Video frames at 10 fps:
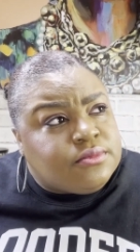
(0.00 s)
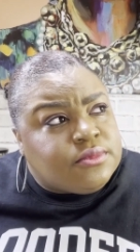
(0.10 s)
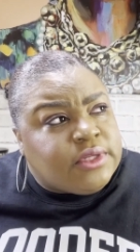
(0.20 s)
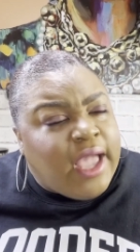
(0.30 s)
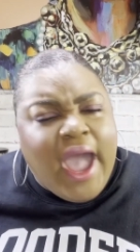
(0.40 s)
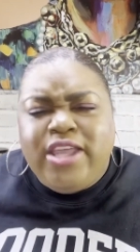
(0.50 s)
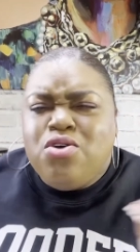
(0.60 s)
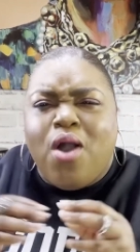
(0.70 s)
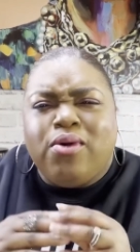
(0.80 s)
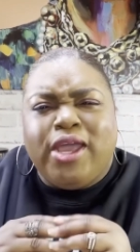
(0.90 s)
How you
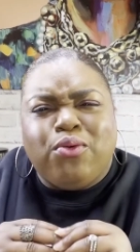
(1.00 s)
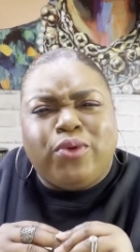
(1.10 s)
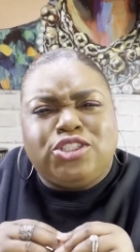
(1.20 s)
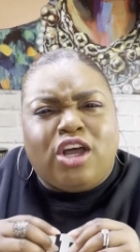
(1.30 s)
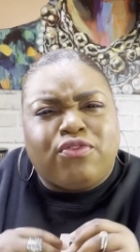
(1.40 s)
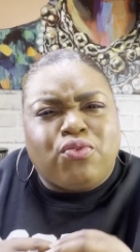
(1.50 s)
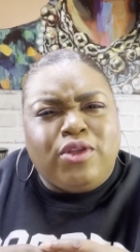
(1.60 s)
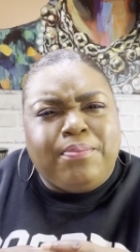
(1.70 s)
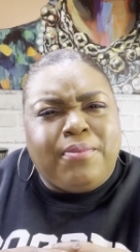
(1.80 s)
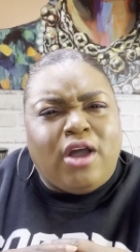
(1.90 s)
going to get rich off
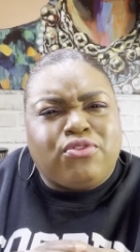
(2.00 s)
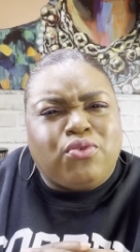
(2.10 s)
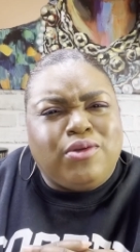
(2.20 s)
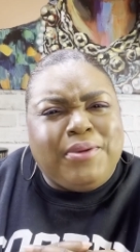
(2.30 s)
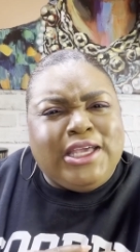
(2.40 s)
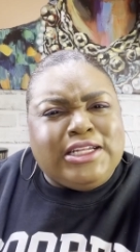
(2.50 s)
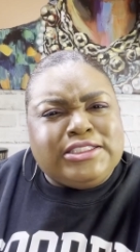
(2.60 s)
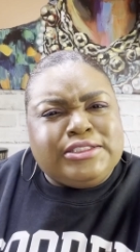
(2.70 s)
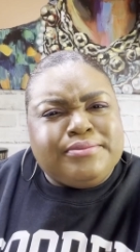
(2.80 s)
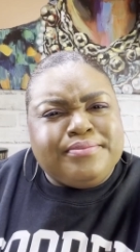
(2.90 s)
three, off three pennies?
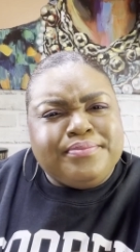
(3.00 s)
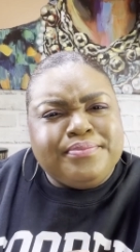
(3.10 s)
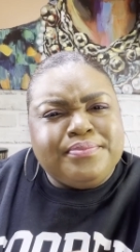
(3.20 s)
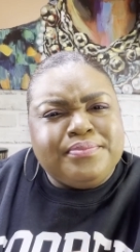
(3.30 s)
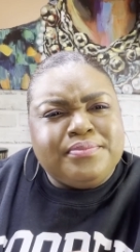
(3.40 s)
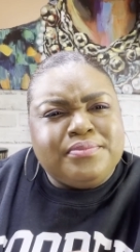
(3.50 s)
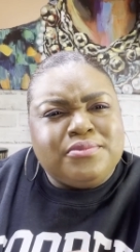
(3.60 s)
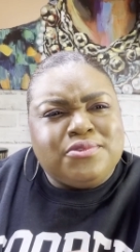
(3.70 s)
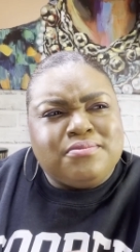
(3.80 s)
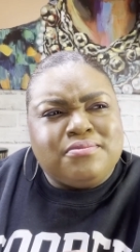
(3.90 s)

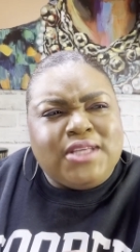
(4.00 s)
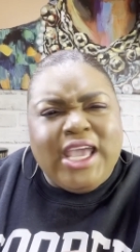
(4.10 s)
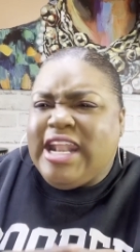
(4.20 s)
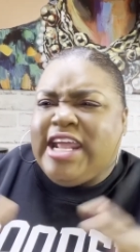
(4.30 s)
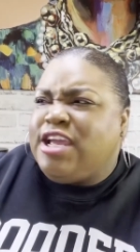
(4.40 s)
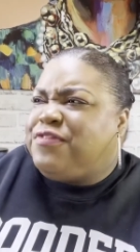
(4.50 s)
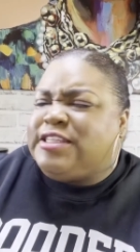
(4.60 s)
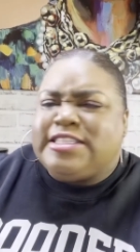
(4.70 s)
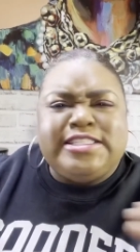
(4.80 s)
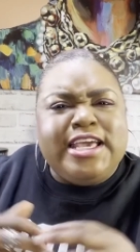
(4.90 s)
It ain't even
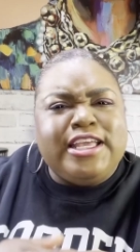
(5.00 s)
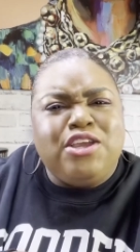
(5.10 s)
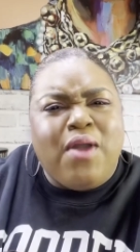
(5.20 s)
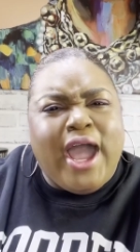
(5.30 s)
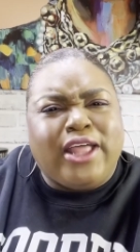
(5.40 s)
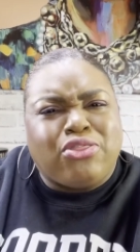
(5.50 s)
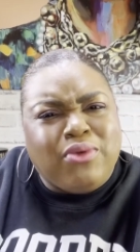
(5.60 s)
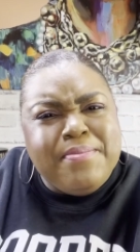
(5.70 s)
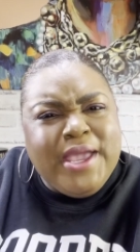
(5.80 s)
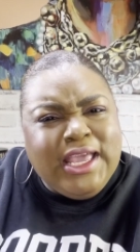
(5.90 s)
50 cents. You got
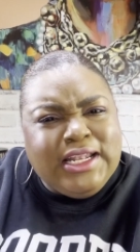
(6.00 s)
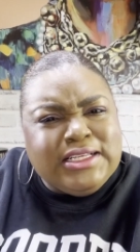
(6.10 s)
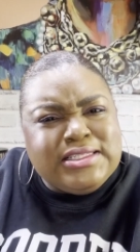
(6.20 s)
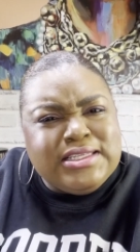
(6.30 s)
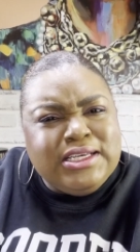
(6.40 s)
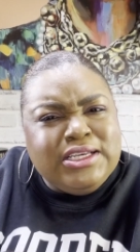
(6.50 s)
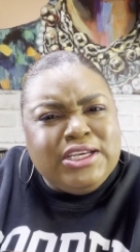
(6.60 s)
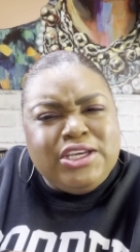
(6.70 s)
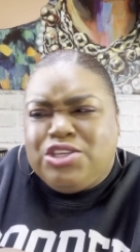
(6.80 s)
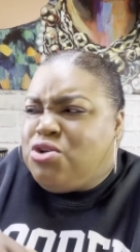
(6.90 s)
three pennies.
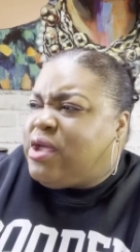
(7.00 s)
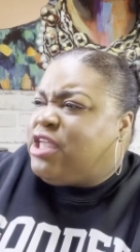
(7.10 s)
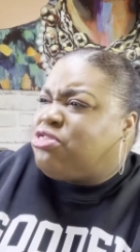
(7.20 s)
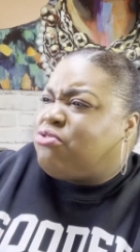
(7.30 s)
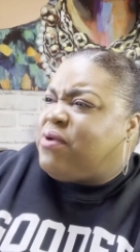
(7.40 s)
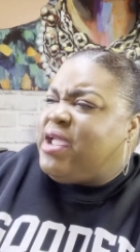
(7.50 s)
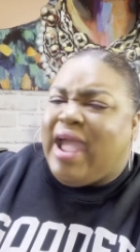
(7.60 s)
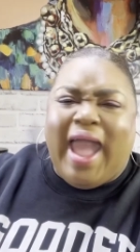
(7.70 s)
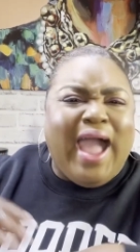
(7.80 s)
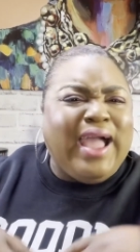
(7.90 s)
You get three,
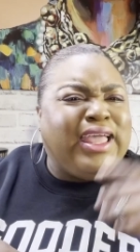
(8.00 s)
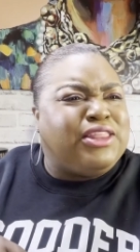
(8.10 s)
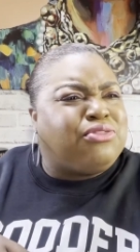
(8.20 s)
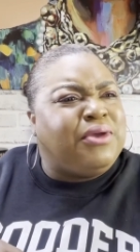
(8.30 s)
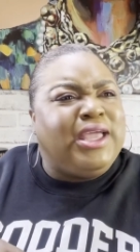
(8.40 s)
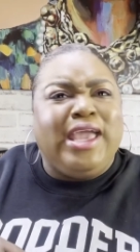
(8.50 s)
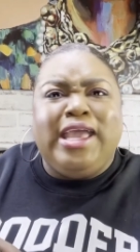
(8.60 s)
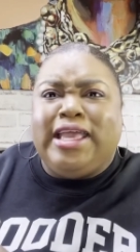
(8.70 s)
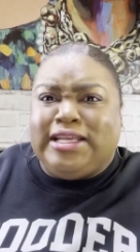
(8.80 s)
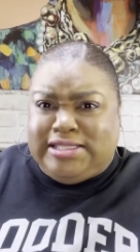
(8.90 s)
I get three,
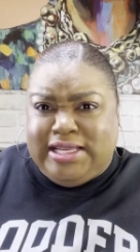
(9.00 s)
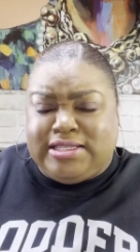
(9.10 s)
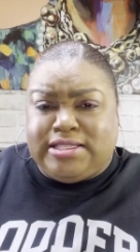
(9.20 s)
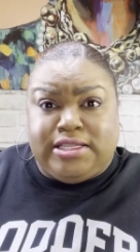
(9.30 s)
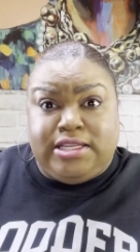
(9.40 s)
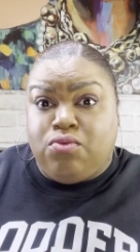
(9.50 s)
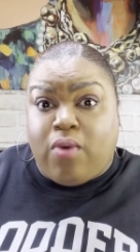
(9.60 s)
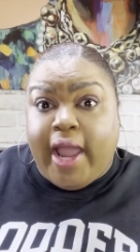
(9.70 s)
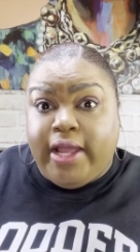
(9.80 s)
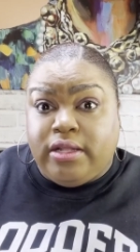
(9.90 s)
he gets six because he
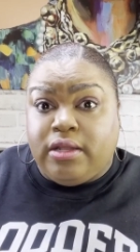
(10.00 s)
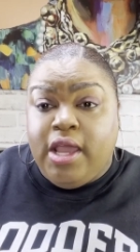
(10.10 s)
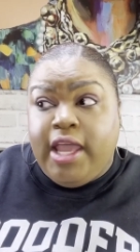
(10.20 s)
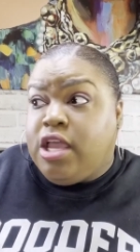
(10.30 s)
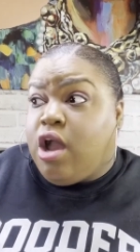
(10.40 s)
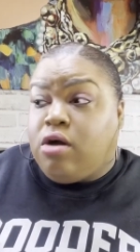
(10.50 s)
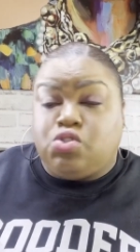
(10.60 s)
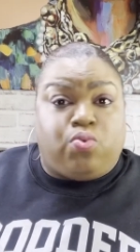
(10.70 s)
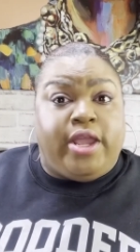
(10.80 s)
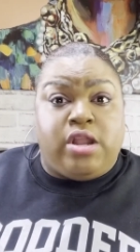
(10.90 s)
writing, he ghost
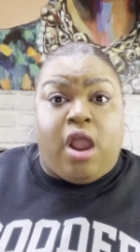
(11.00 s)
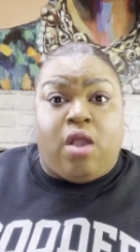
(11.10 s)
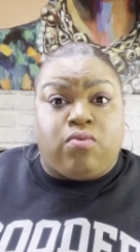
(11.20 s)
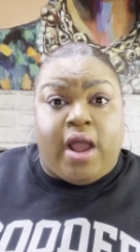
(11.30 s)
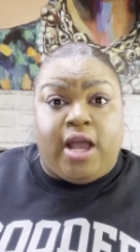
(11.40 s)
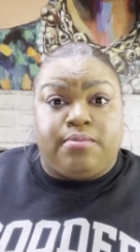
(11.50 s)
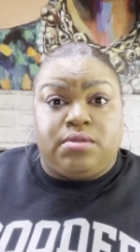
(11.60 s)
writing our rhymes.